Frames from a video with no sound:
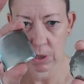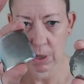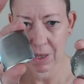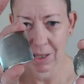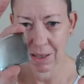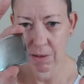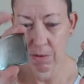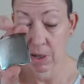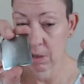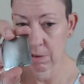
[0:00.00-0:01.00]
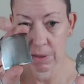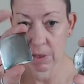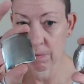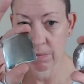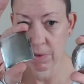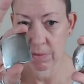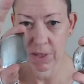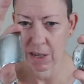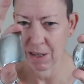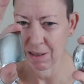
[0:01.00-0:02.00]
I think the
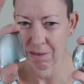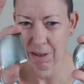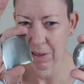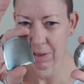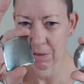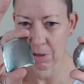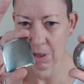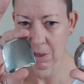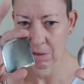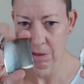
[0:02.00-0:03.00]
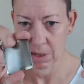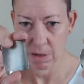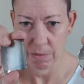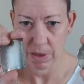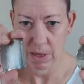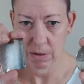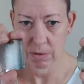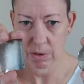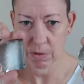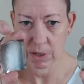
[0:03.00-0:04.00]
tenor. I think they're on up. Those
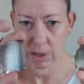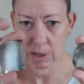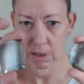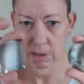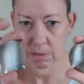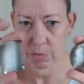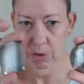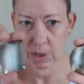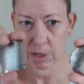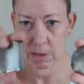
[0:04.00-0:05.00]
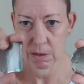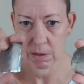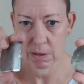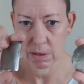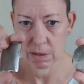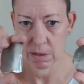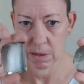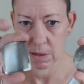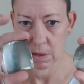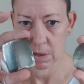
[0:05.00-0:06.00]
are quite nice, modernist.
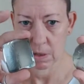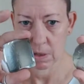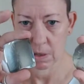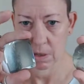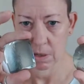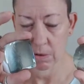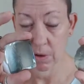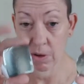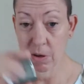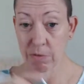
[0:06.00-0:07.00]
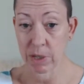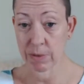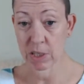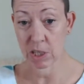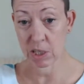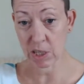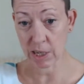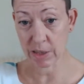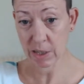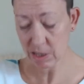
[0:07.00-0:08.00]
Although I got rid of a jean
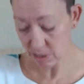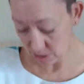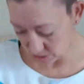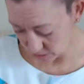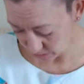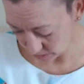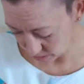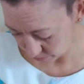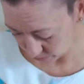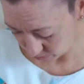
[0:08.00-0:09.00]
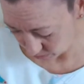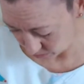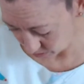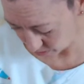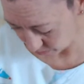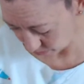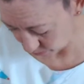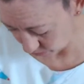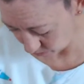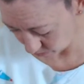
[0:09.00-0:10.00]
jacket, I think I need to get another one so I can start wearing
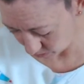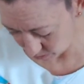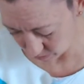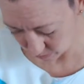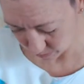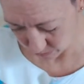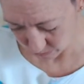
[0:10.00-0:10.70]
brooches.